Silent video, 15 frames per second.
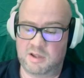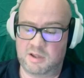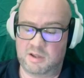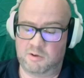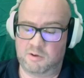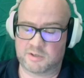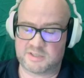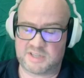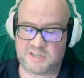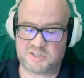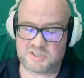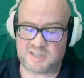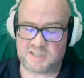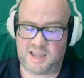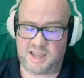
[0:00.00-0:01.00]

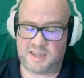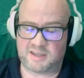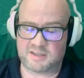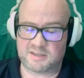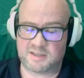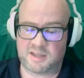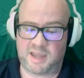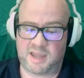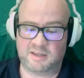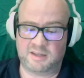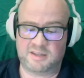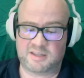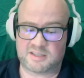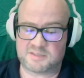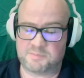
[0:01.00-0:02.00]
organizations like
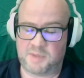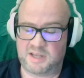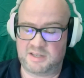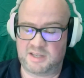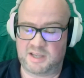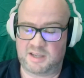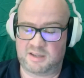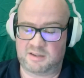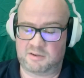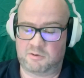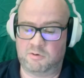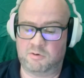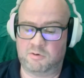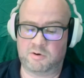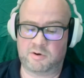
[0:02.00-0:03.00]
Analytics Mania
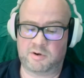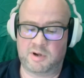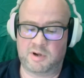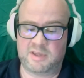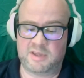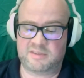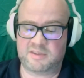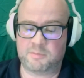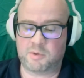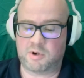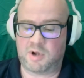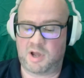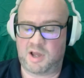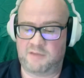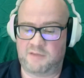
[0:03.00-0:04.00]
or Simo
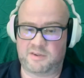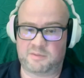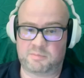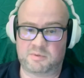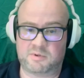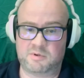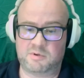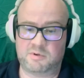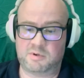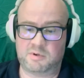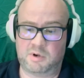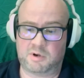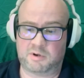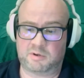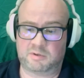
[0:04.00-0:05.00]
Ava, who
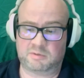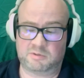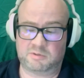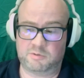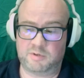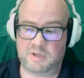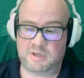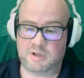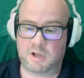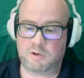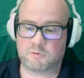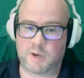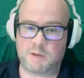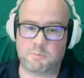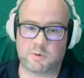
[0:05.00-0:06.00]
are doing
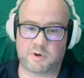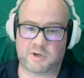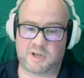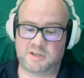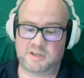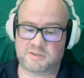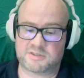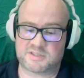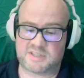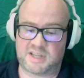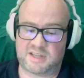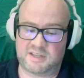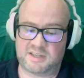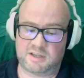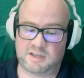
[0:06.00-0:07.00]
great work on
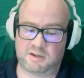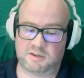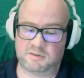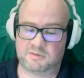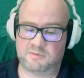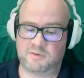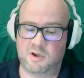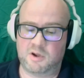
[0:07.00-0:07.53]
understanding on